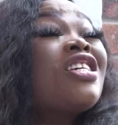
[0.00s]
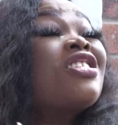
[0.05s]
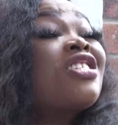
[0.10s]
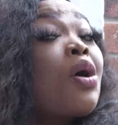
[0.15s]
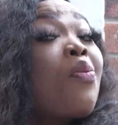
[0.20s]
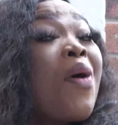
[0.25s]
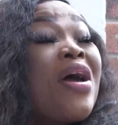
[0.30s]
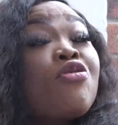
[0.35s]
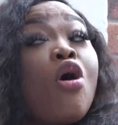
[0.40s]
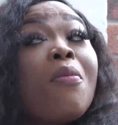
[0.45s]
you
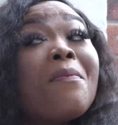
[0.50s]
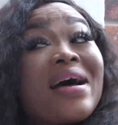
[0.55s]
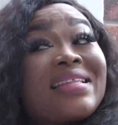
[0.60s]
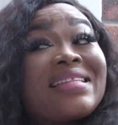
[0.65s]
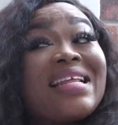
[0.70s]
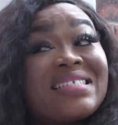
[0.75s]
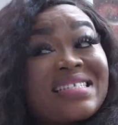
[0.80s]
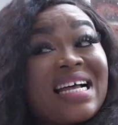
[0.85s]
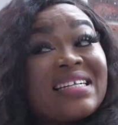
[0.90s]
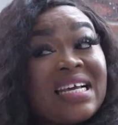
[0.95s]
see where your
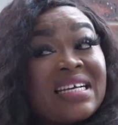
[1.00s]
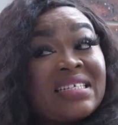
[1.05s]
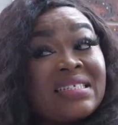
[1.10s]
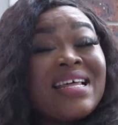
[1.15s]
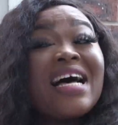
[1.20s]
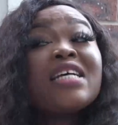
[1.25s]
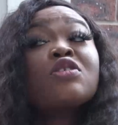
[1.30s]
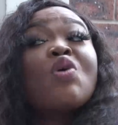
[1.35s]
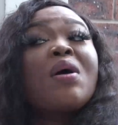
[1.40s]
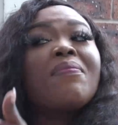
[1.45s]
madness started,
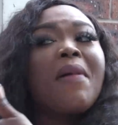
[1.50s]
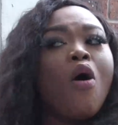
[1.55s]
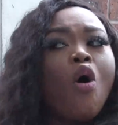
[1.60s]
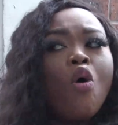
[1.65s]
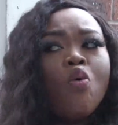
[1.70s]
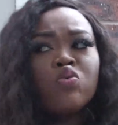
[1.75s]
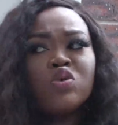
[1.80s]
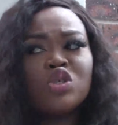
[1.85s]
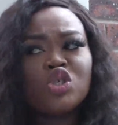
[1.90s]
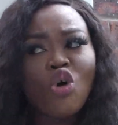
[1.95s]
that's where my
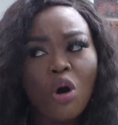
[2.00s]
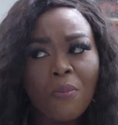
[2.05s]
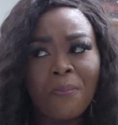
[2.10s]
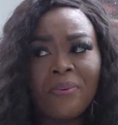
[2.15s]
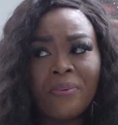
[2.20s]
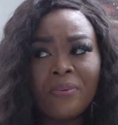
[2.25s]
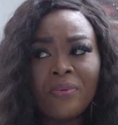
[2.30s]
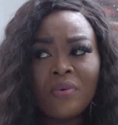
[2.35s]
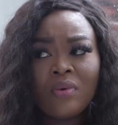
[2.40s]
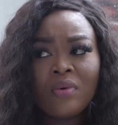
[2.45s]
own will stop.
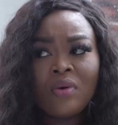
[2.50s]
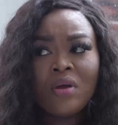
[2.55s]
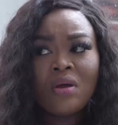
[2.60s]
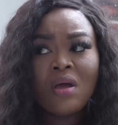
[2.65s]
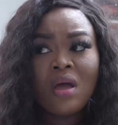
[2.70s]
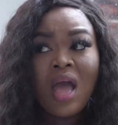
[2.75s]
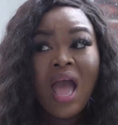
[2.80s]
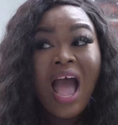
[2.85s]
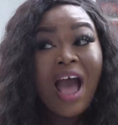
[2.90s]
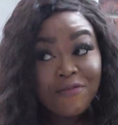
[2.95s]

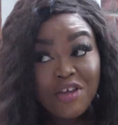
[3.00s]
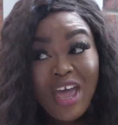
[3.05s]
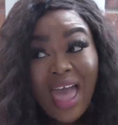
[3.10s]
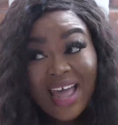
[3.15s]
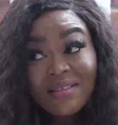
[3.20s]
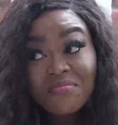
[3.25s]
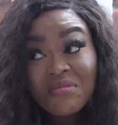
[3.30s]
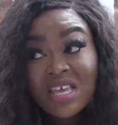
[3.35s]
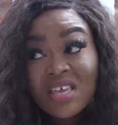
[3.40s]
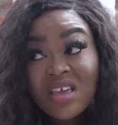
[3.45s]
Have you
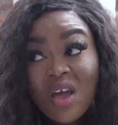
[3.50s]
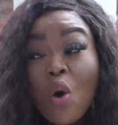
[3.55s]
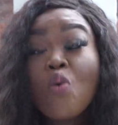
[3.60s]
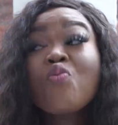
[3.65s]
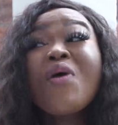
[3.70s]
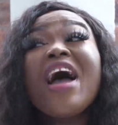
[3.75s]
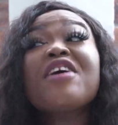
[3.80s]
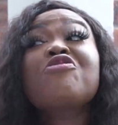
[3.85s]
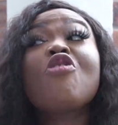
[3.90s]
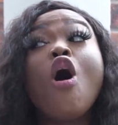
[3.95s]
heard me?
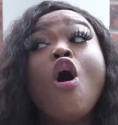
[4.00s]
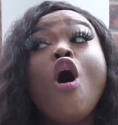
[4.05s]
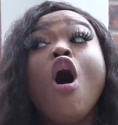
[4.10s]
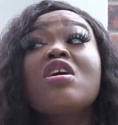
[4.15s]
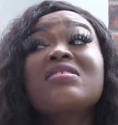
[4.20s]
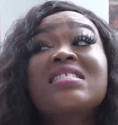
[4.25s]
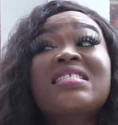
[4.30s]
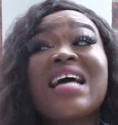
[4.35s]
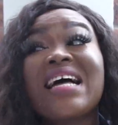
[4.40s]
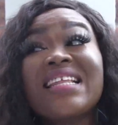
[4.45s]
Where your
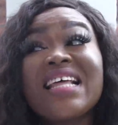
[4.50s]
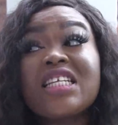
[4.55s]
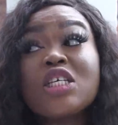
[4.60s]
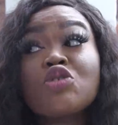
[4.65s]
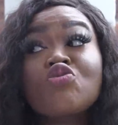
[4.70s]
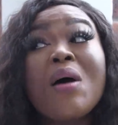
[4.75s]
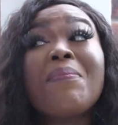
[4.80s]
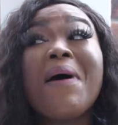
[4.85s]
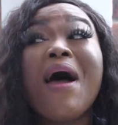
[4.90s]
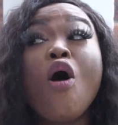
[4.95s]
own started
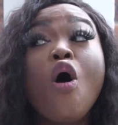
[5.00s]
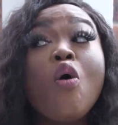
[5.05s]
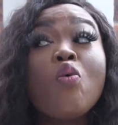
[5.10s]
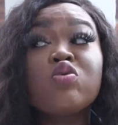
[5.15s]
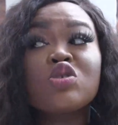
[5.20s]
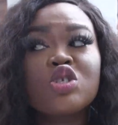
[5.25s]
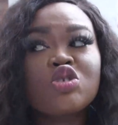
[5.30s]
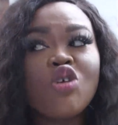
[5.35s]
is where my own will